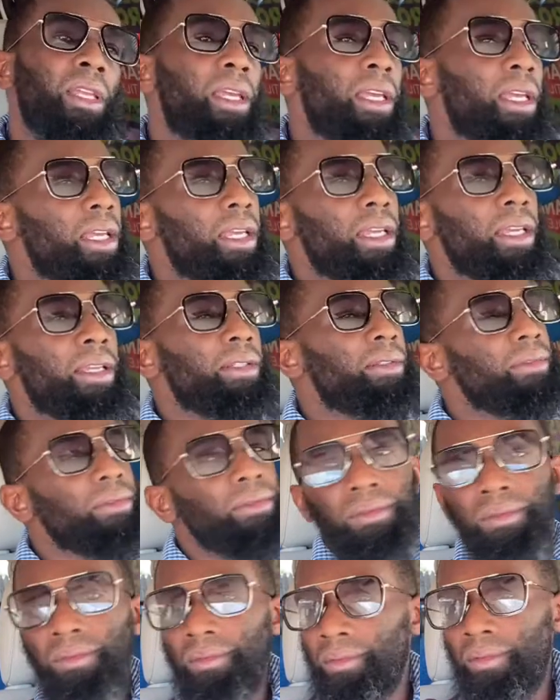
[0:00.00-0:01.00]
And
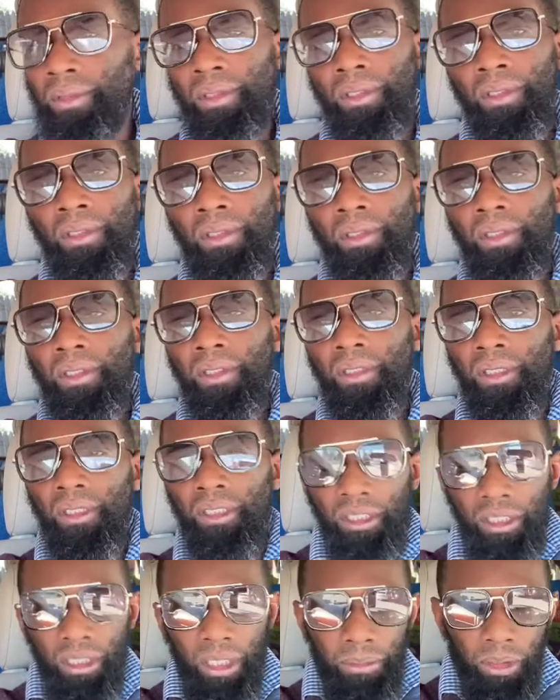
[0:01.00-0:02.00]

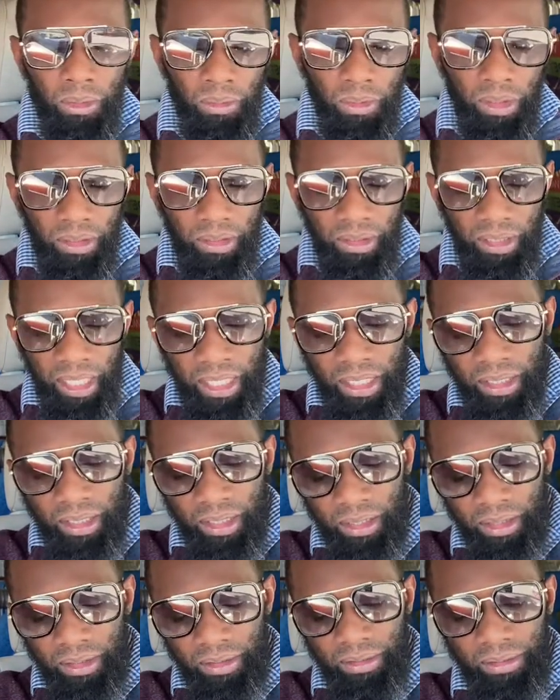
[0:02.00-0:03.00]
number one thing
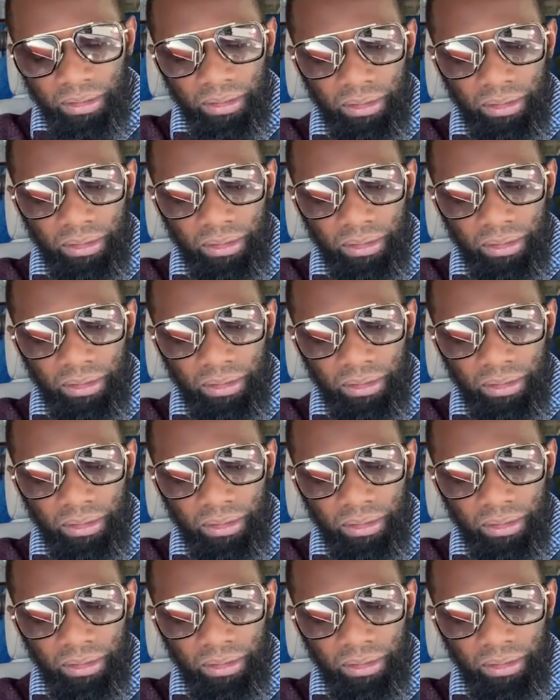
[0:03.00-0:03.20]
is